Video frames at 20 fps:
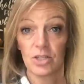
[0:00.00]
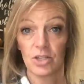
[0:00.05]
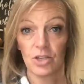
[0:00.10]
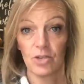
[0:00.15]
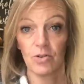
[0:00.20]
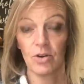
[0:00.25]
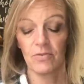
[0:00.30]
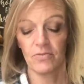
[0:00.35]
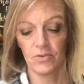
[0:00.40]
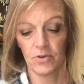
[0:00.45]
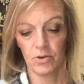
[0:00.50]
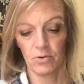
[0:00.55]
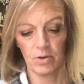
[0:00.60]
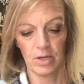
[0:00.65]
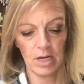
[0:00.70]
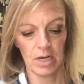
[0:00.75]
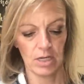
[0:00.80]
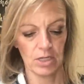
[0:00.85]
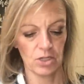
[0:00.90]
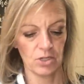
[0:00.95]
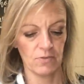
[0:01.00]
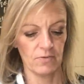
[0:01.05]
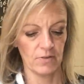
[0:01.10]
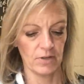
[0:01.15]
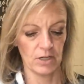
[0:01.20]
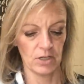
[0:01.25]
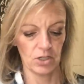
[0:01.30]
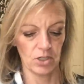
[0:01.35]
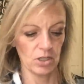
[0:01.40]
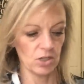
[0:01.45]
a UFO and I should
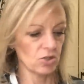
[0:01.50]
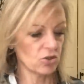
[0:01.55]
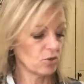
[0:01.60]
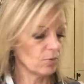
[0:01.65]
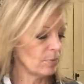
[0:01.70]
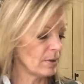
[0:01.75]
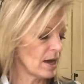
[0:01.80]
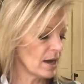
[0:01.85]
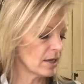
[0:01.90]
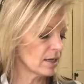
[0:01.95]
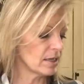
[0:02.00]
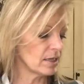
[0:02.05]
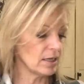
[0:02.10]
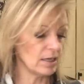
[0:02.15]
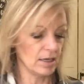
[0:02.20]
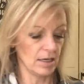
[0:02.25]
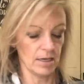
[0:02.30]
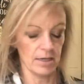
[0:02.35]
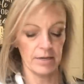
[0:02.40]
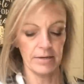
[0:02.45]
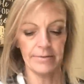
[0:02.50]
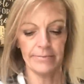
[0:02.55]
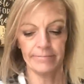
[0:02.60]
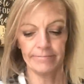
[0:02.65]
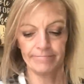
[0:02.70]
finish it. So back in